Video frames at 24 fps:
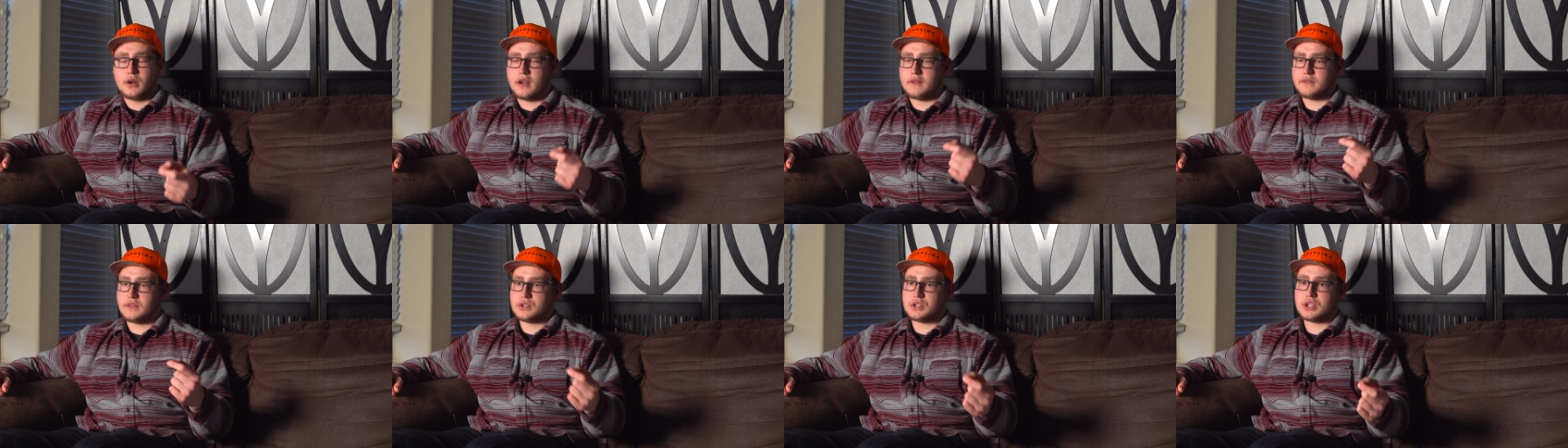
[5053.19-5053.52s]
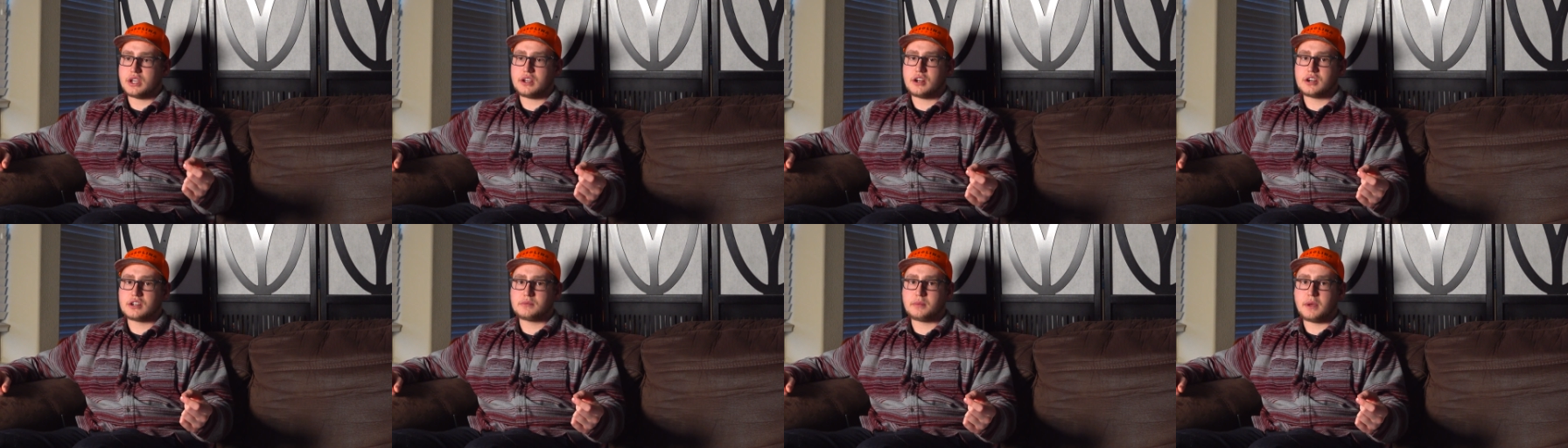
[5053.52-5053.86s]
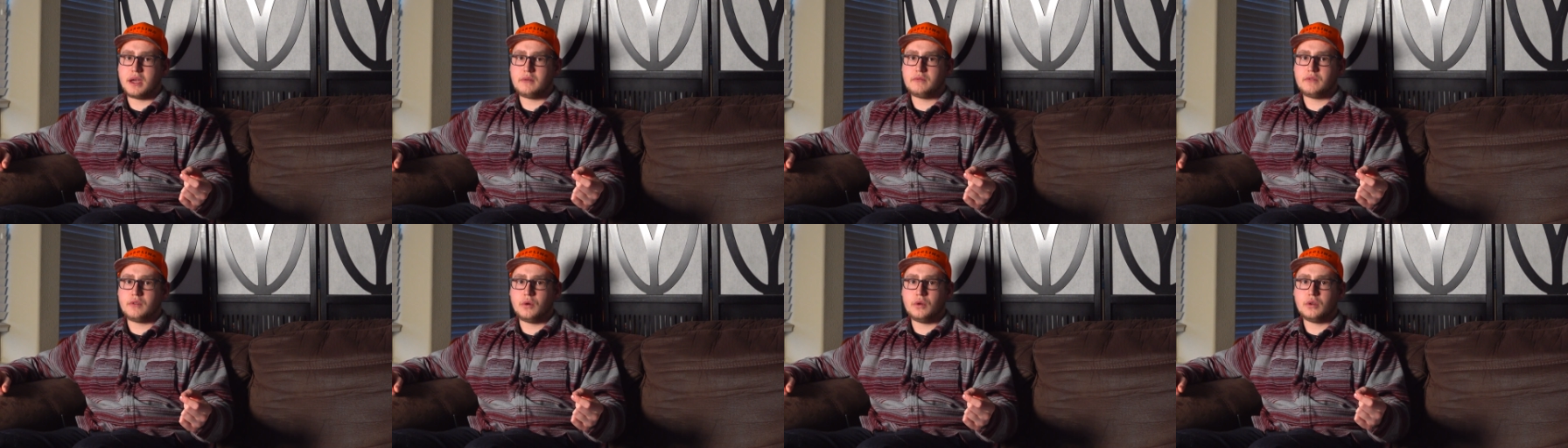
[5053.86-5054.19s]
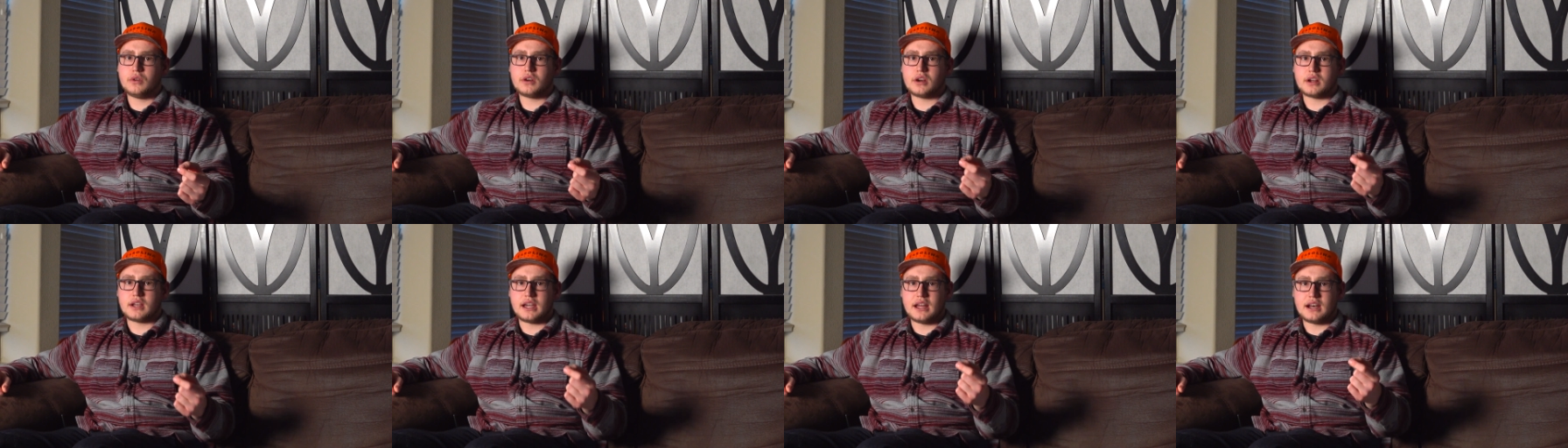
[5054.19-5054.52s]
You'll have to check your spam
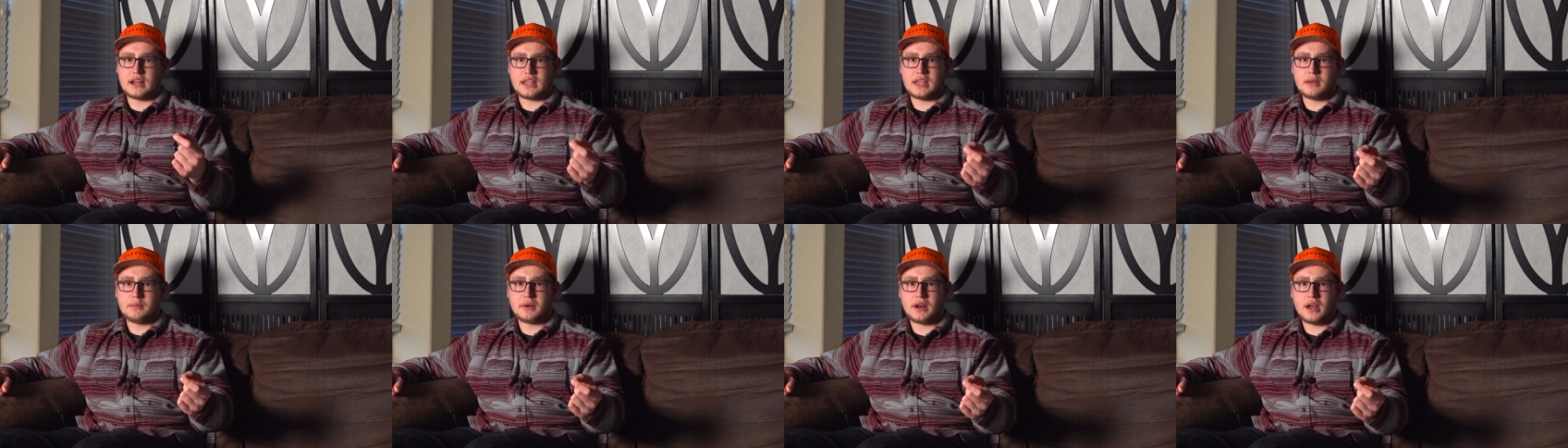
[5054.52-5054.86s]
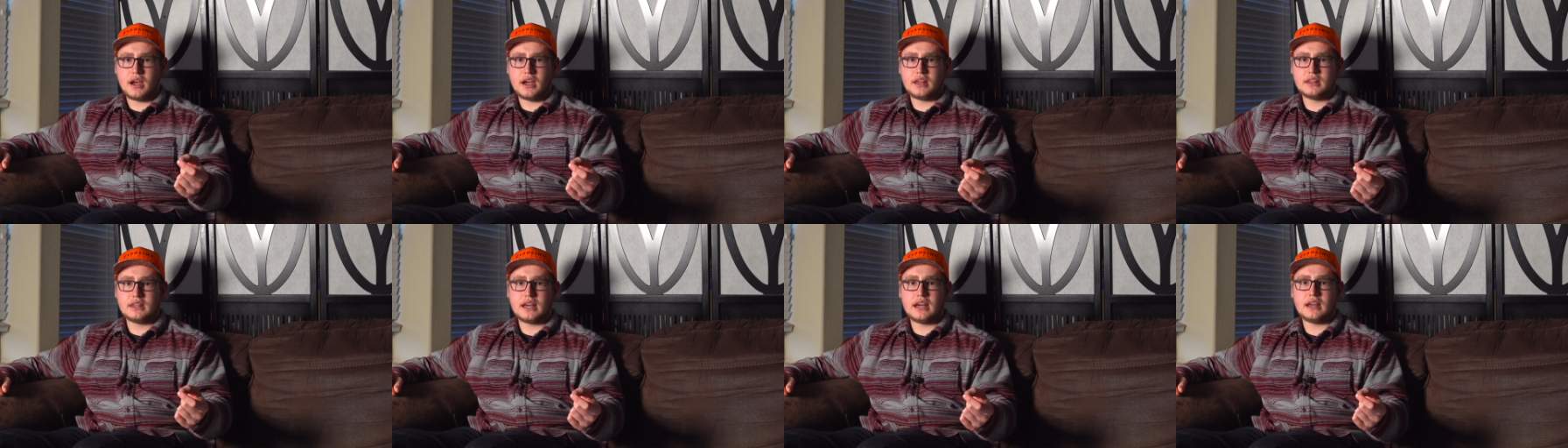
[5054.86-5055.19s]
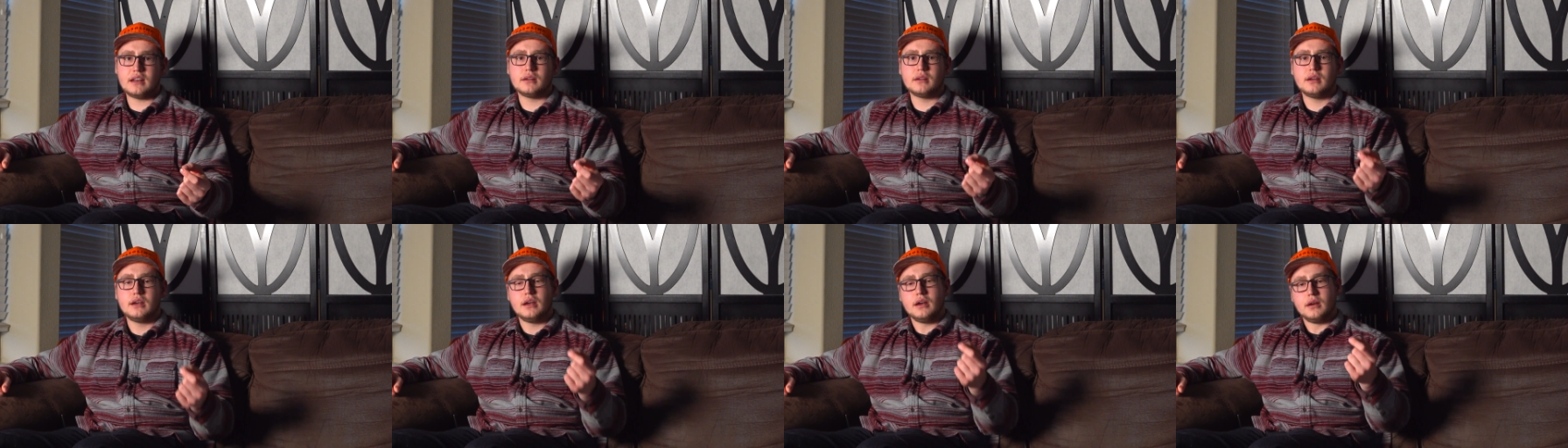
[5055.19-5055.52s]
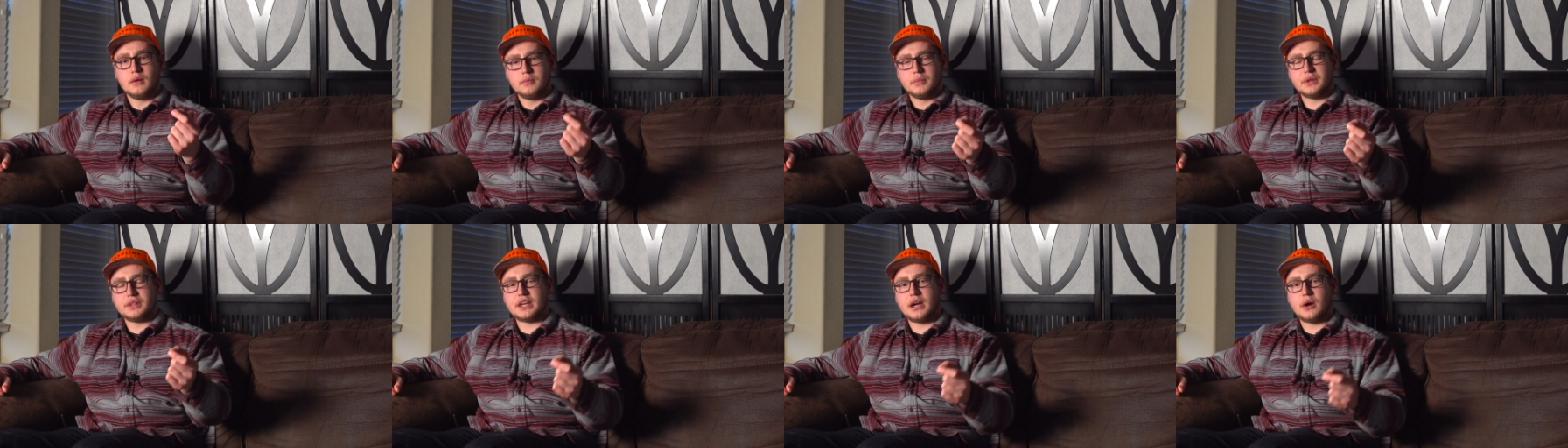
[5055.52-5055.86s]
folder and kind of keep an eye on that,
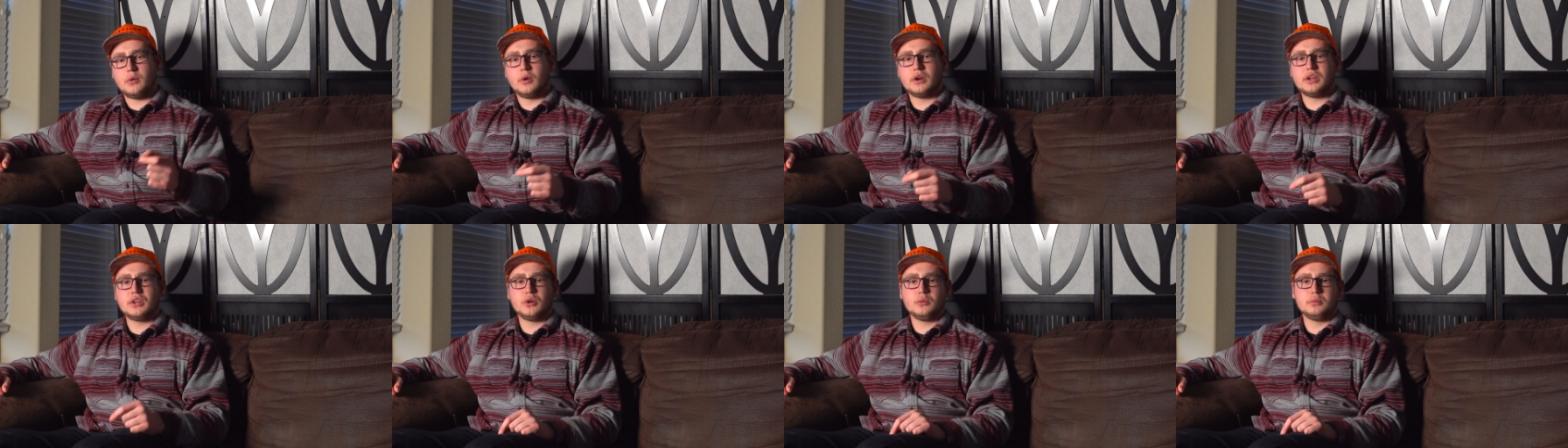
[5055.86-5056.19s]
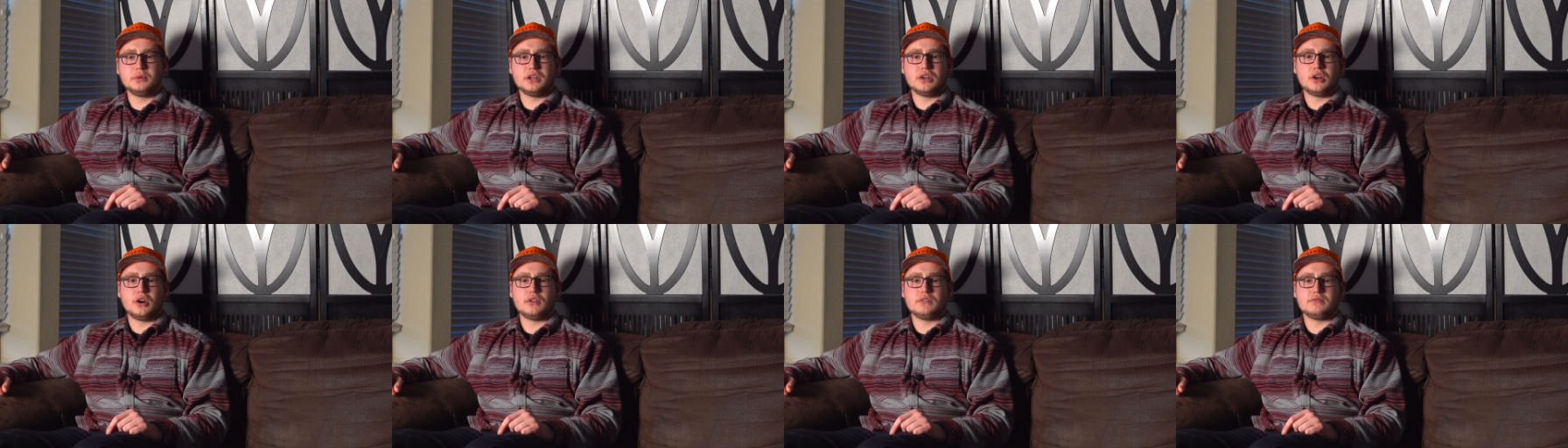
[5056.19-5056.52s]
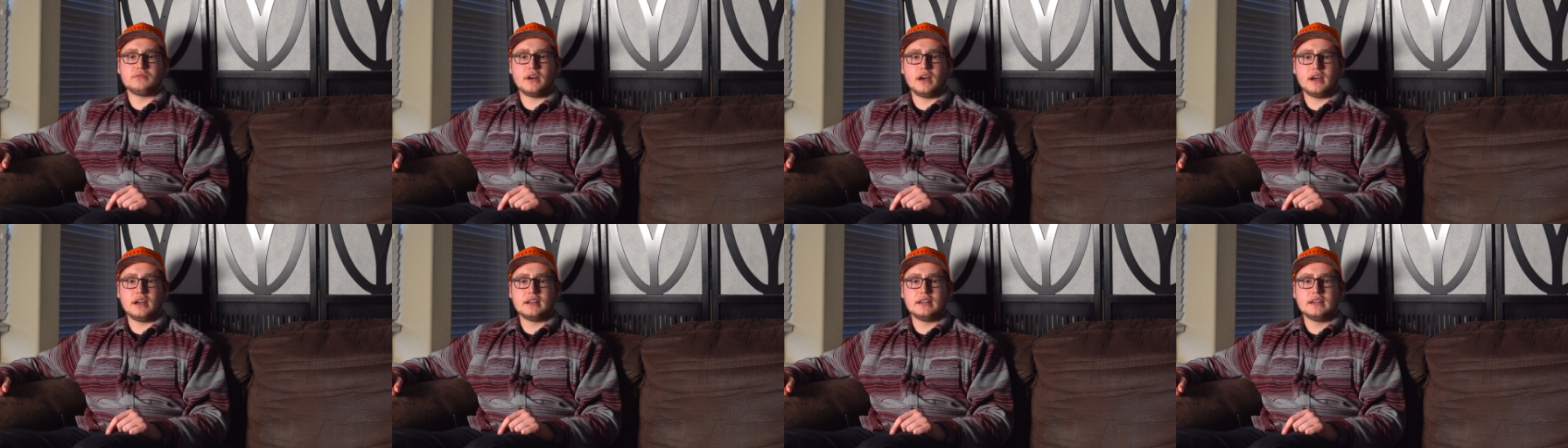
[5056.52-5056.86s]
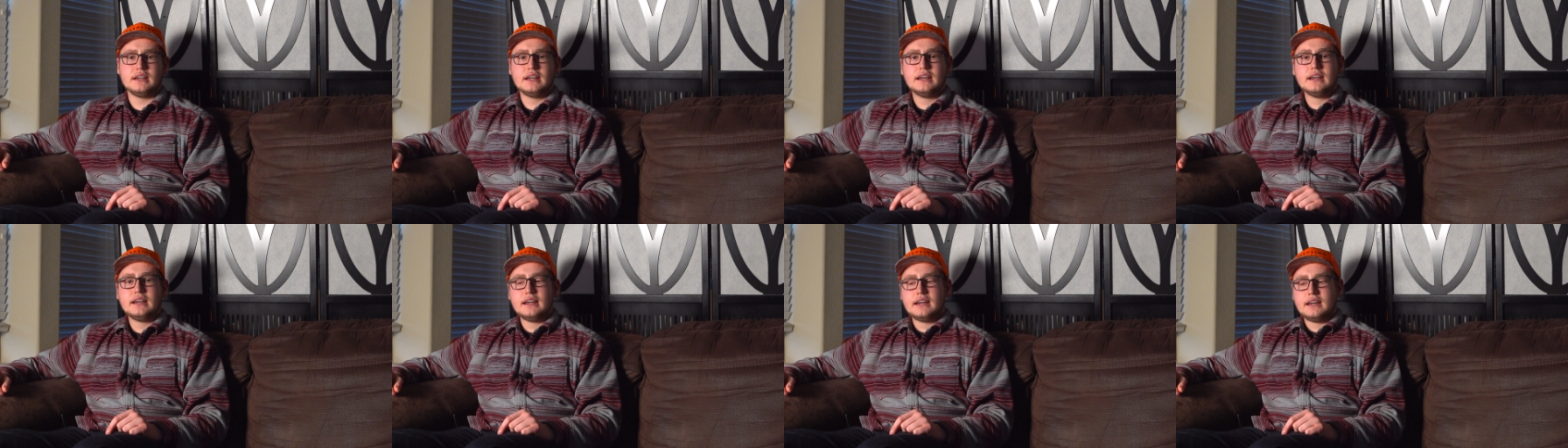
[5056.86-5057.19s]
but that way you'll be notified.